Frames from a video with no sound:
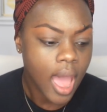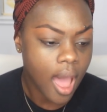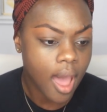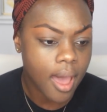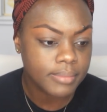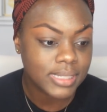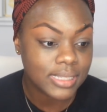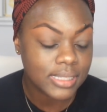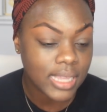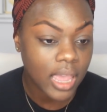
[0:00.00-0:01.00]

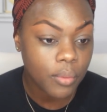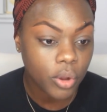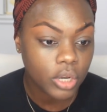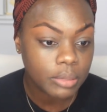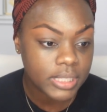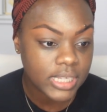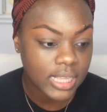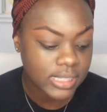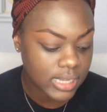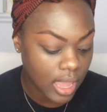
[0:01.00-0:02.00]
Today we're going to be
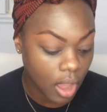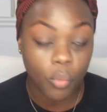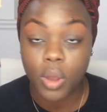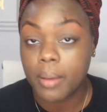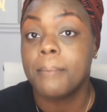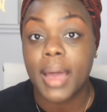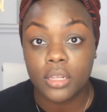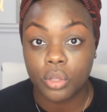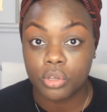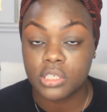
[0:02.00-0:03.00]
testing out what
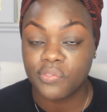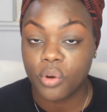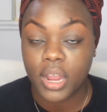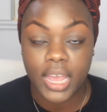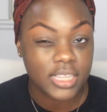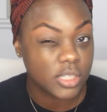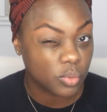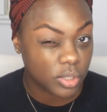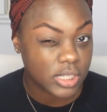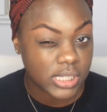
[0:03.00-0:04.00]
my local Sephora has. So
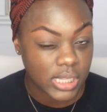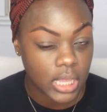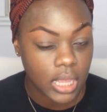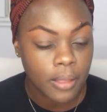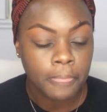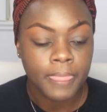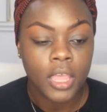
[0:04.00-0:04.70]
we'll see.